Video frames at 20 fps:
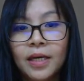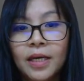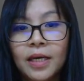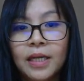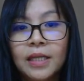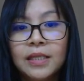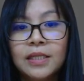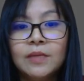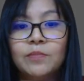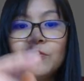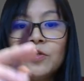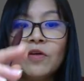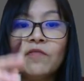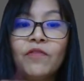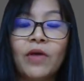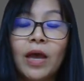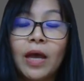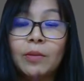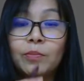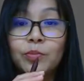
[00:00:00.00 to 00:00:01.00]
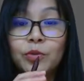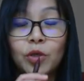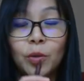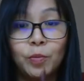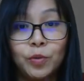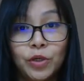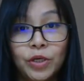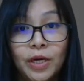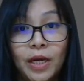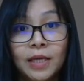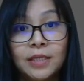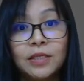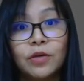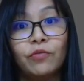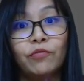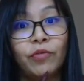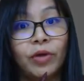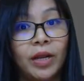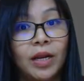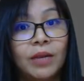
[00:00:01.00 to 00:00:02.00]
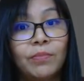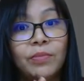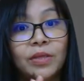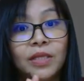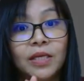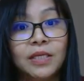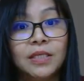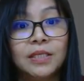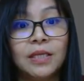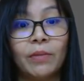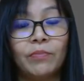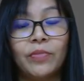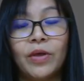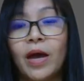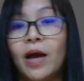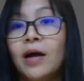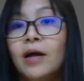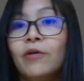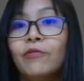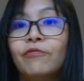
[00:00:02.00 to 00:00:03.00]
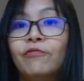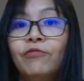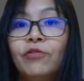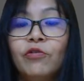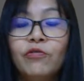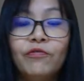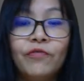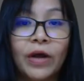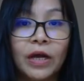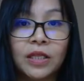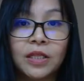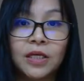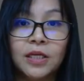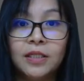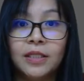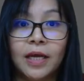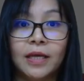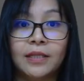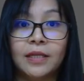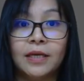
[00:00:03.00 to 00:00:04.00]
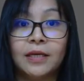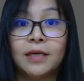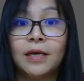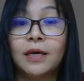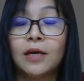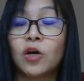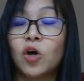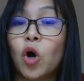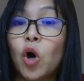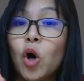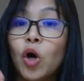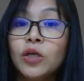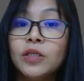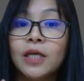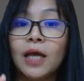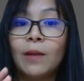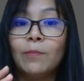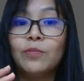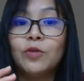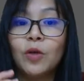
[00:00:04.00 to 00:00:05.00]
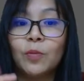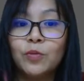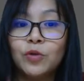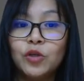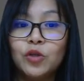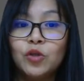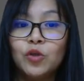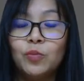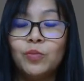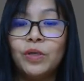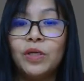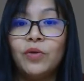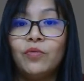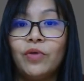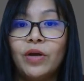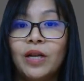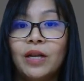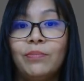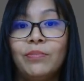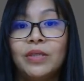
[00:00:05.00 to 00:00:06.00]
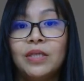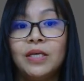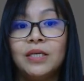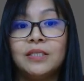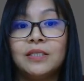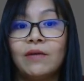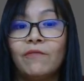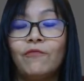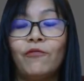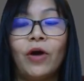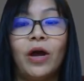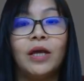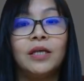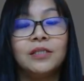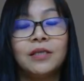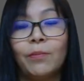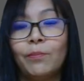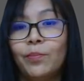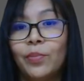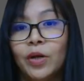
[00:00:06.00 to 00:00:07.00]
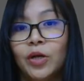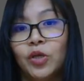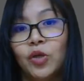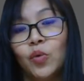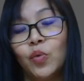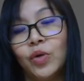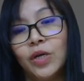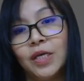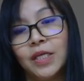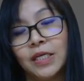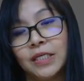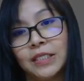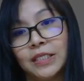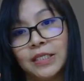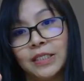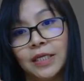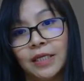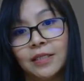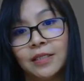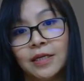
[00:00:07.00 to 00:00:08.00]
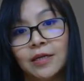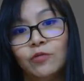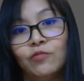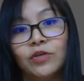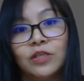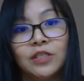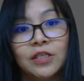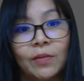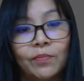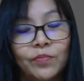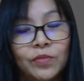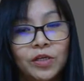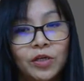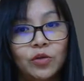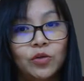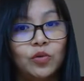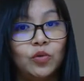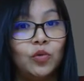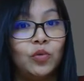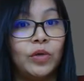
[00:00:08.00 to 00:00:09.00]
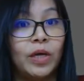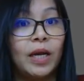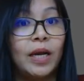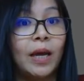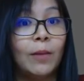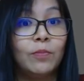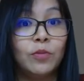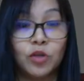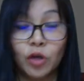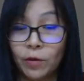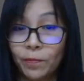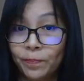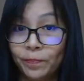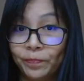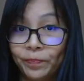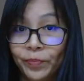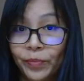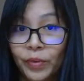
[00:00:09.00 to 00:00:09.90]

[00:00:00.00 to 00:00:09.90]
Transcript: in terms of absorption as a rate limiting step, there are a few factors that can cause absorption to be rate limiting step. For example, you need a certain receptor to get absorbed,